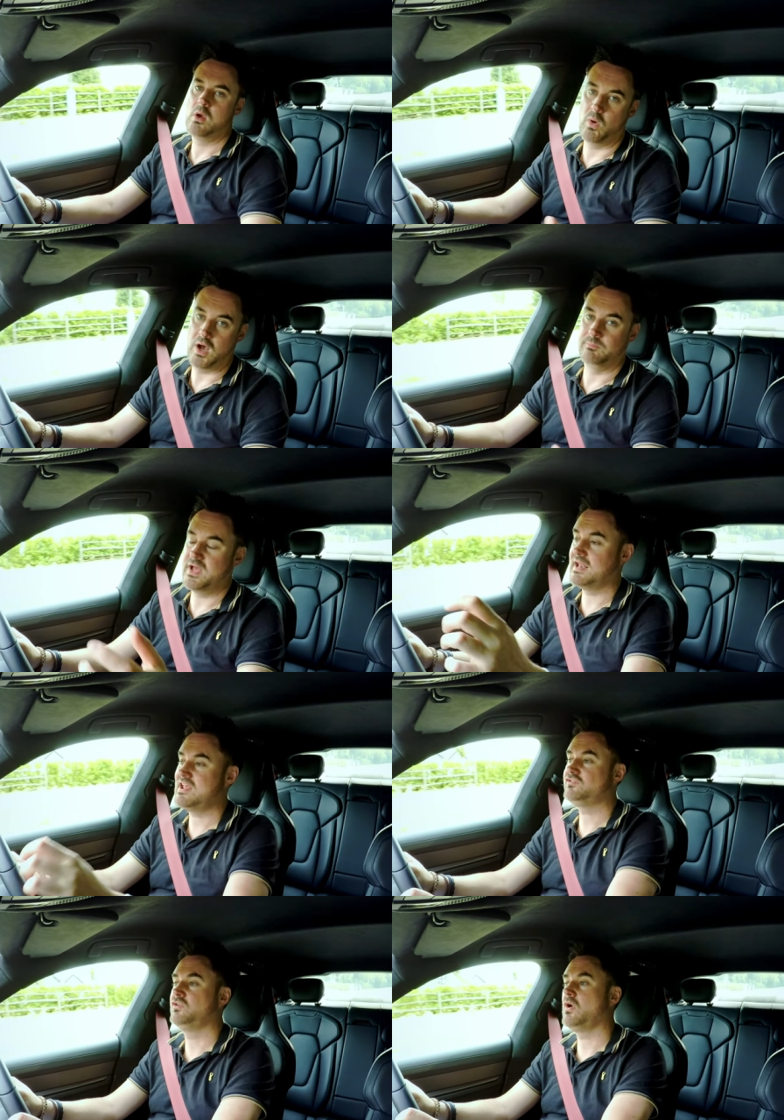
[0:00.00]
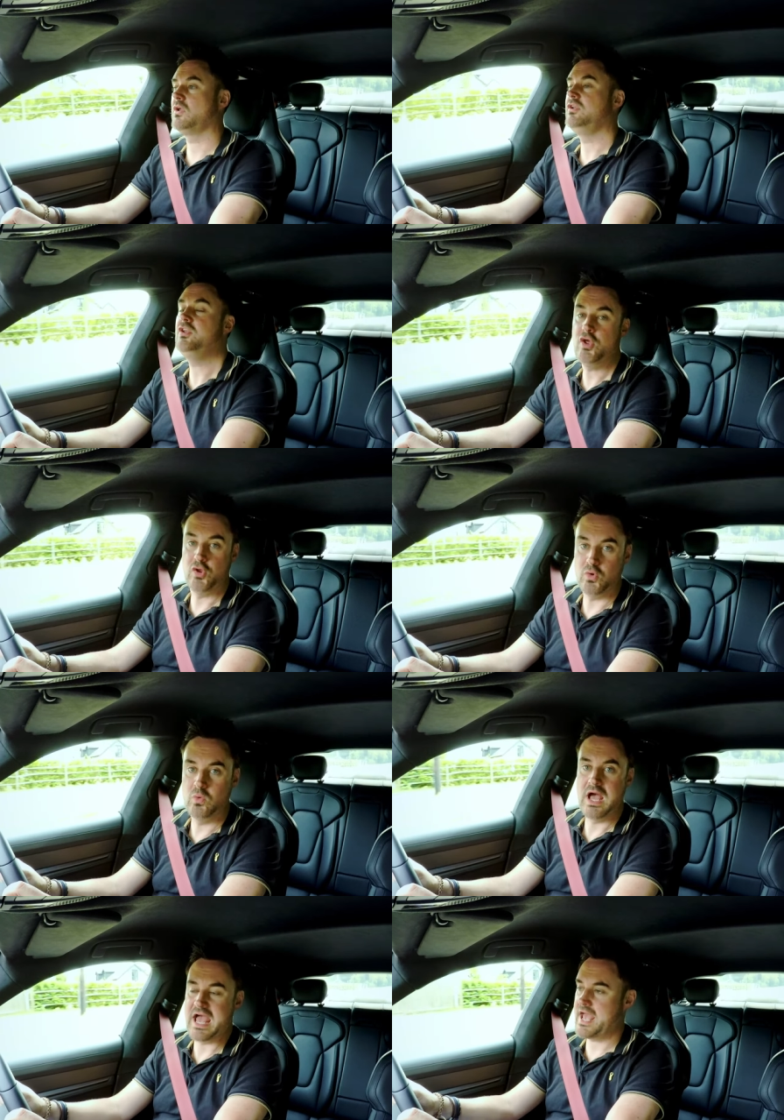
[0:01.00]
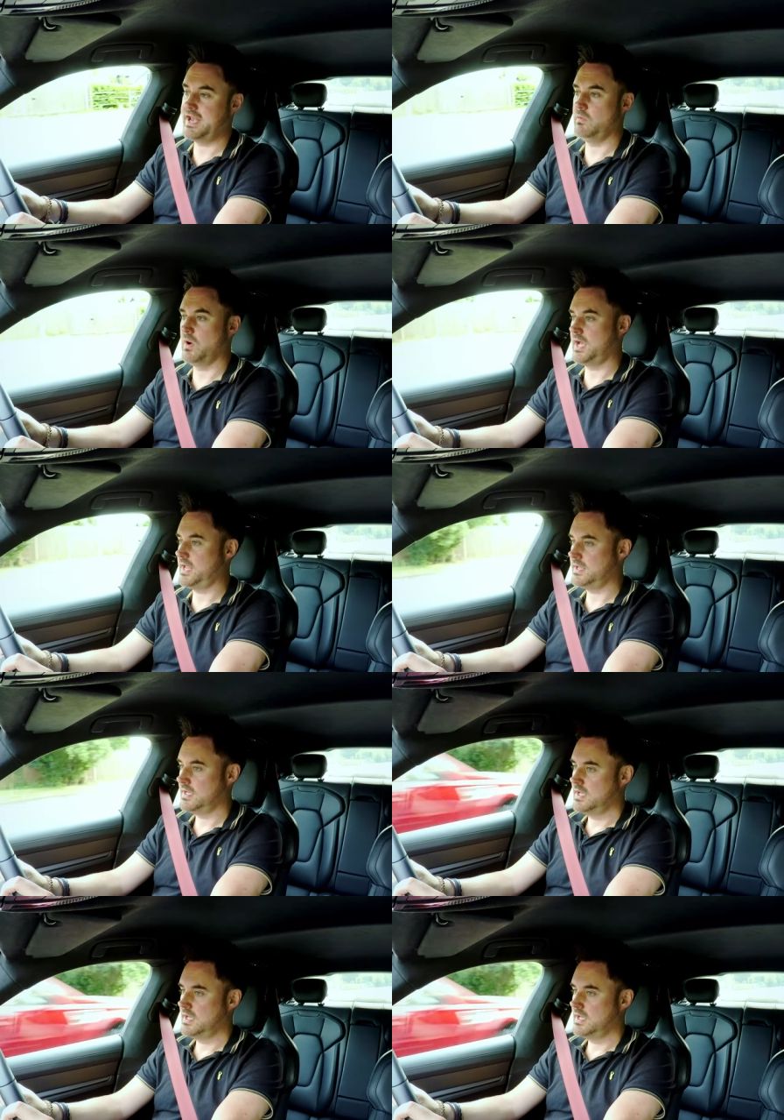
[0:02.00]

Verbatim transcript: Well, at least not new anyway.